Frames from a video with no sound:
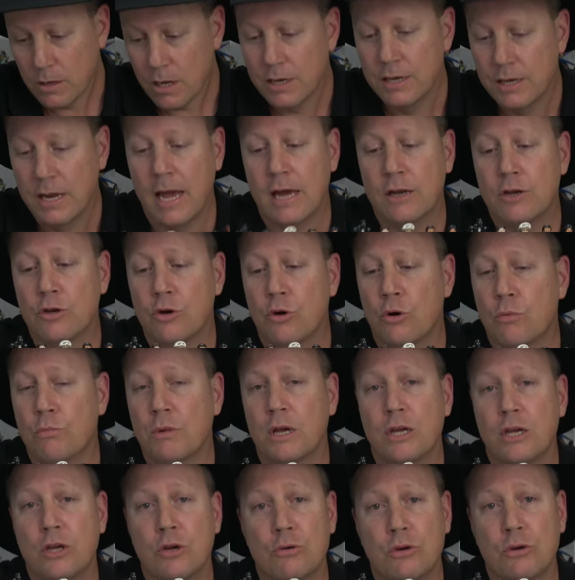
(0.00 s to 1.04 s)
Now,
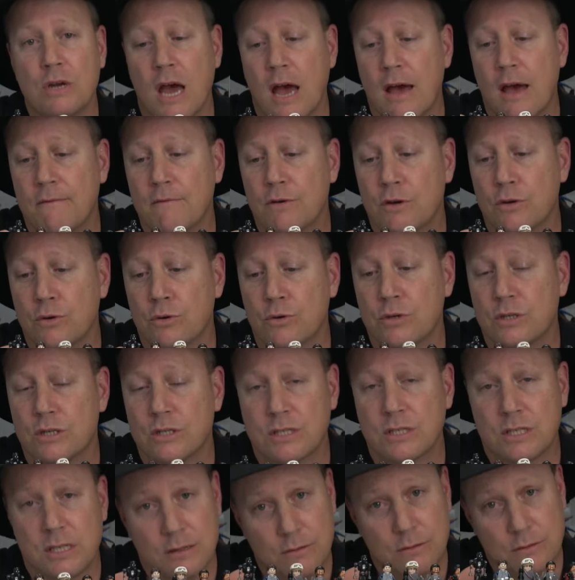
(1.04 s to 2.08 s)
normally you would have your
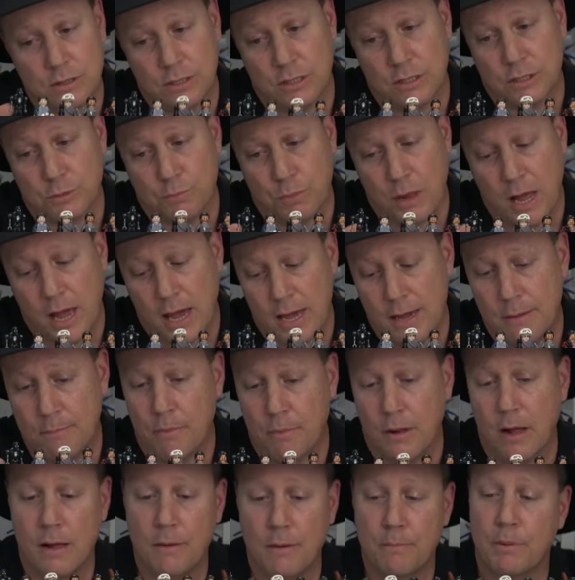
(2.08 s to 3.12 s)
display
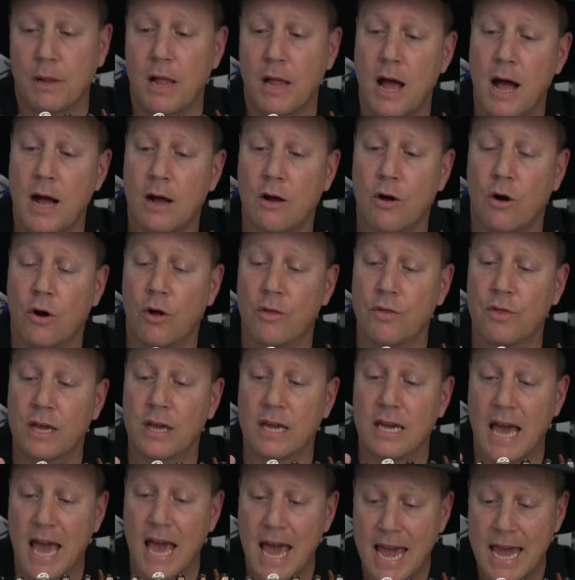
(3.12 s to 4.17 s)
plaque on
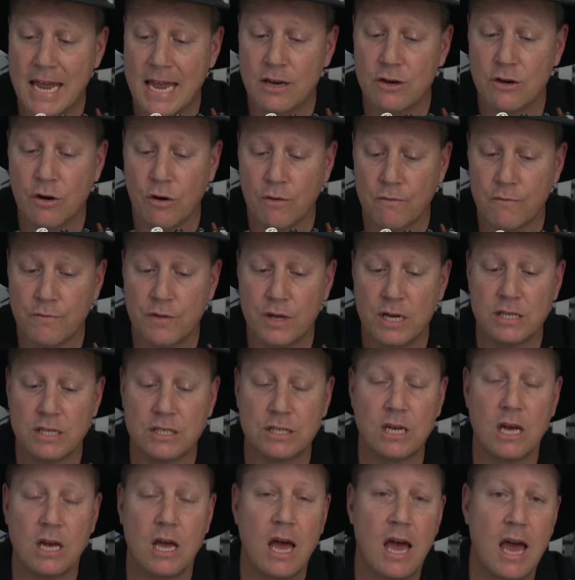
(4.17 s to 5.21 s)
the end of
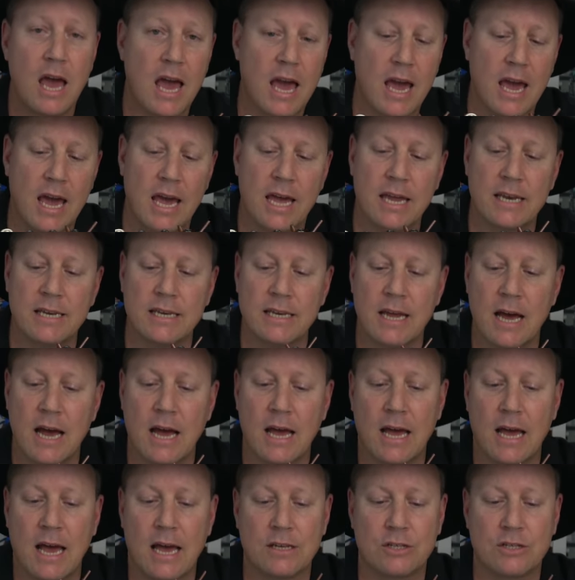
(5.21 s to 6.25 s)
this, and
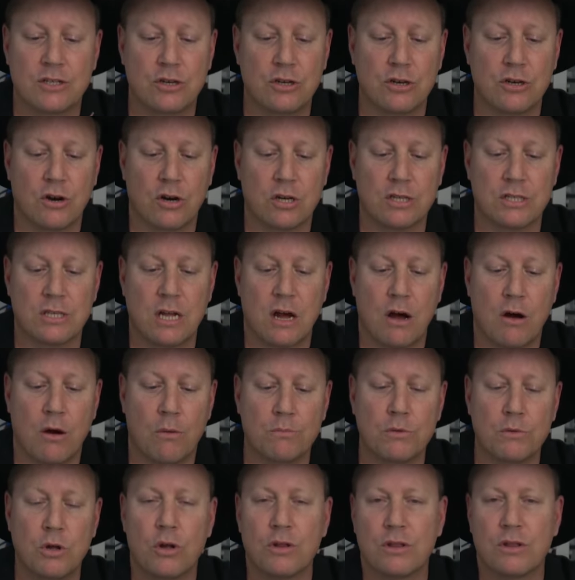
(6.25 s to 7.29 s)
as you guys know,
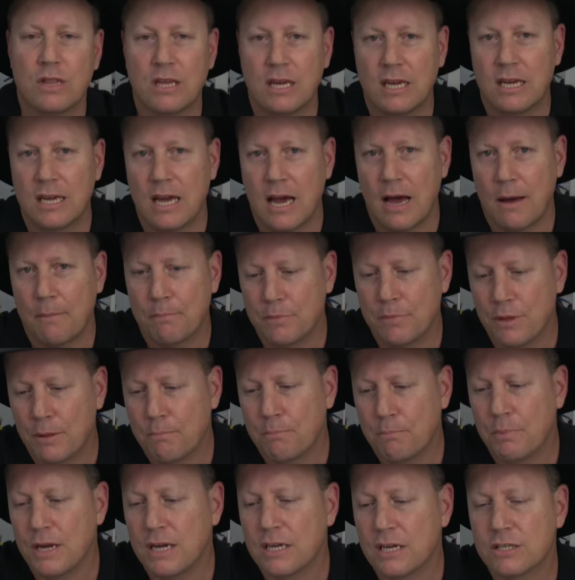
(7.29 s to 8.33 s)
I'm not the
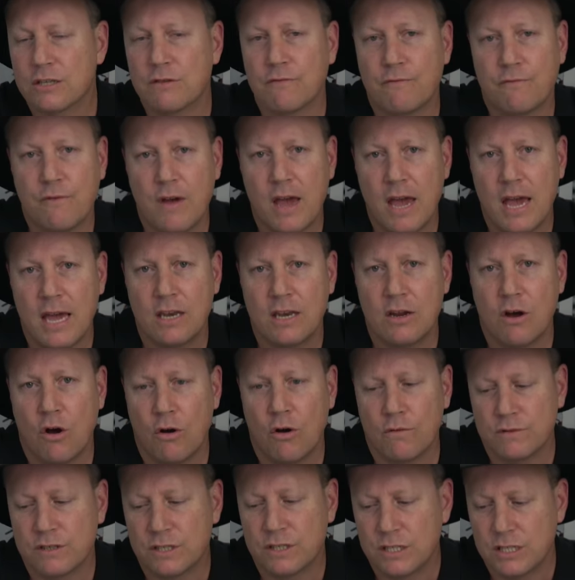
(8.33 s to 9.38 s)
biggest fan
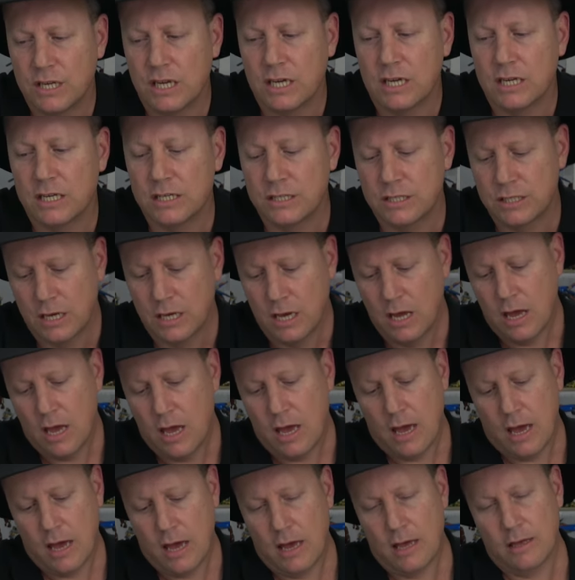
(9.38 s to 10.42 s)
of stickers,
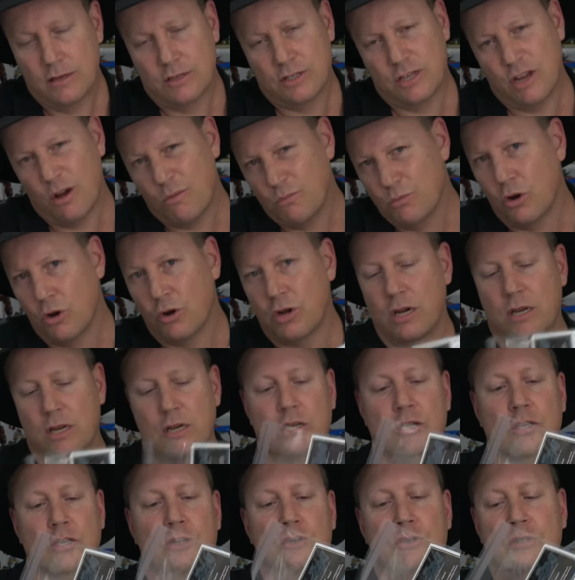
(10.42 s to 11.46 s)
so I'm not going to
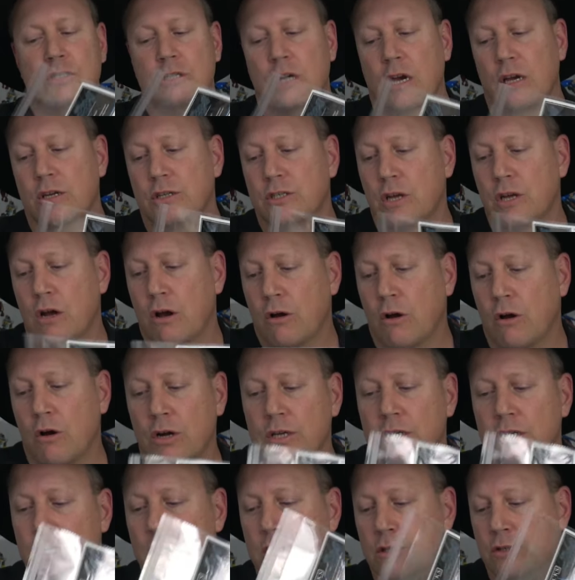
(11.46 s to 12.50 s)
use those. So I
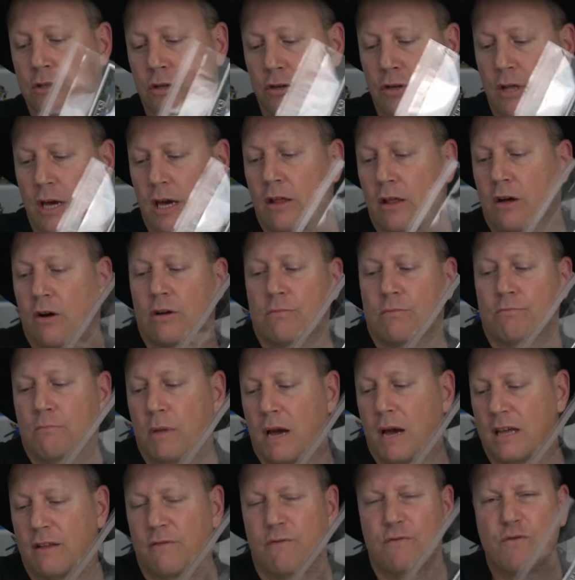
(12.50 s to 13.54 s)
didn't do that. I
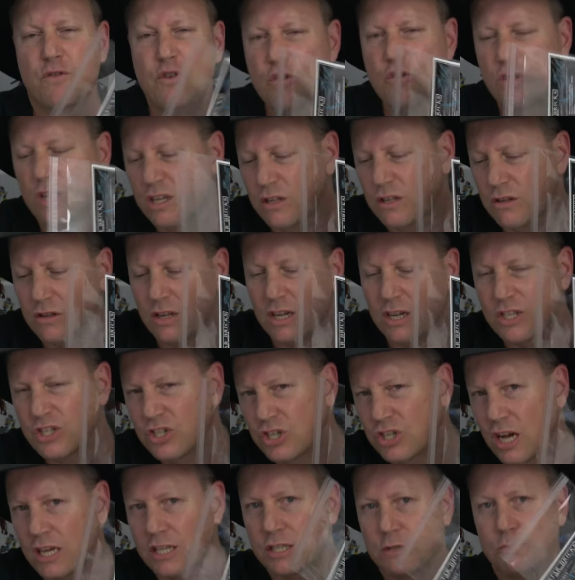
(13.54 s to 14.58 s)
made a few little
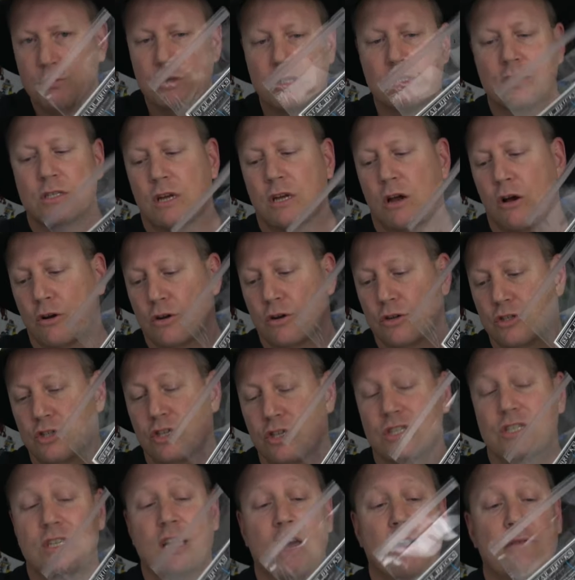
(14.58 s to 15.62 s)
adjustments so I could
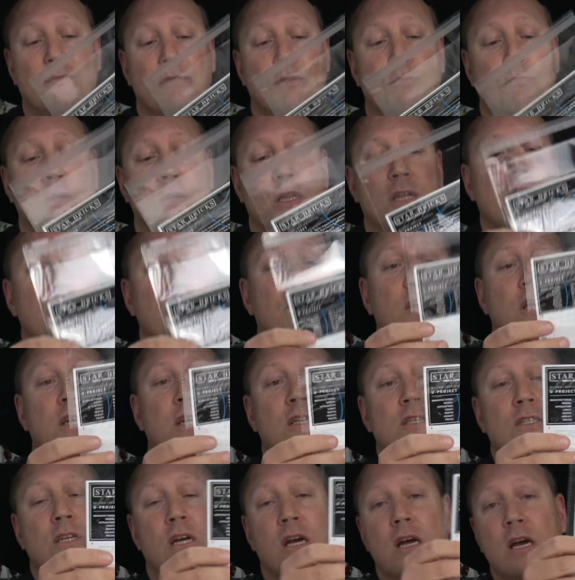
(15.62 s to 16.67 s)
just have the
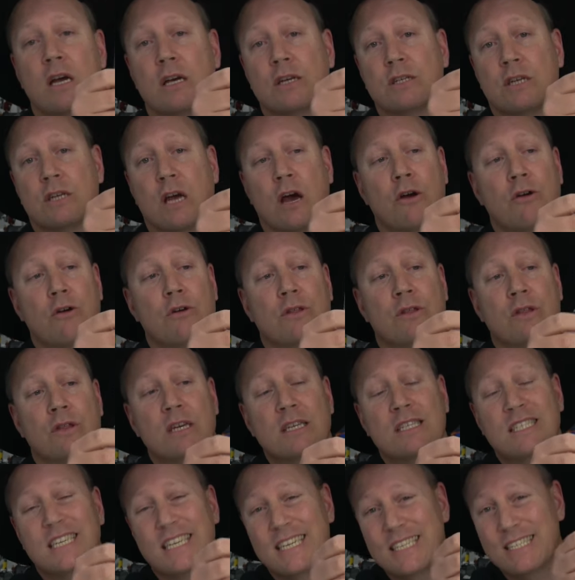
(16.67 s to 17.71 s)
minifigures. So
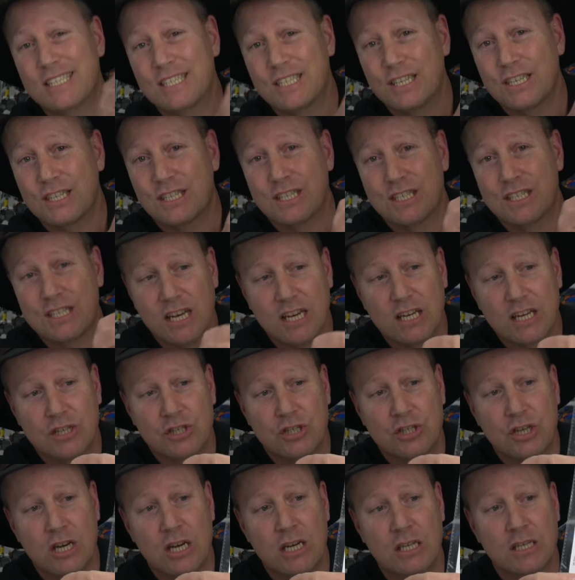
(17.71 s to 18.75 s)
this is the sticker
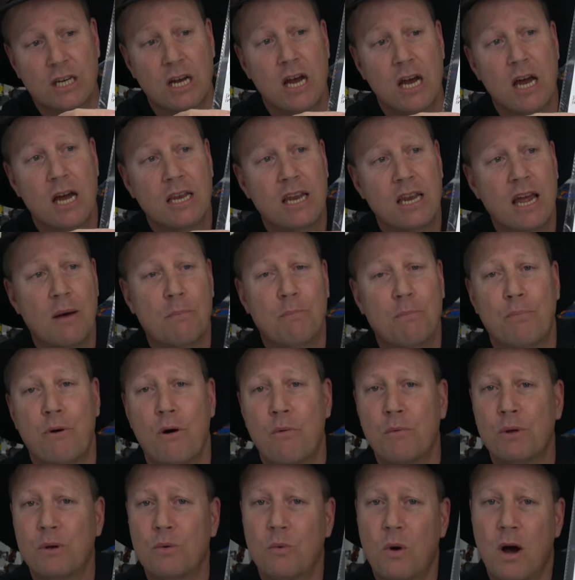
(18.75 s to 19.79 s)
sheet. Now,
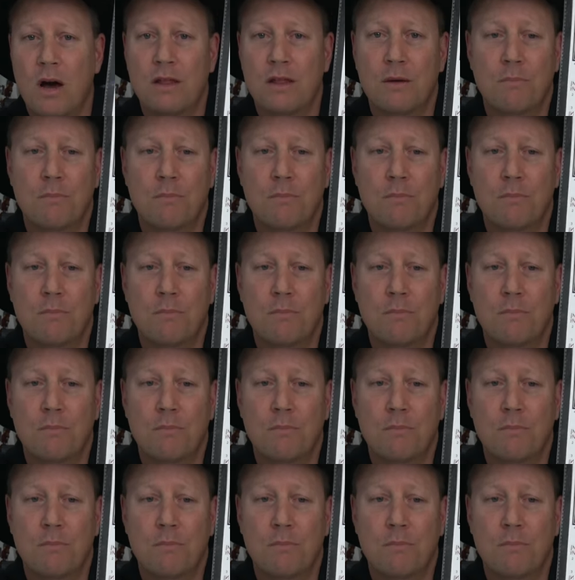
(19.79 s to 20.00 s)
probably one of the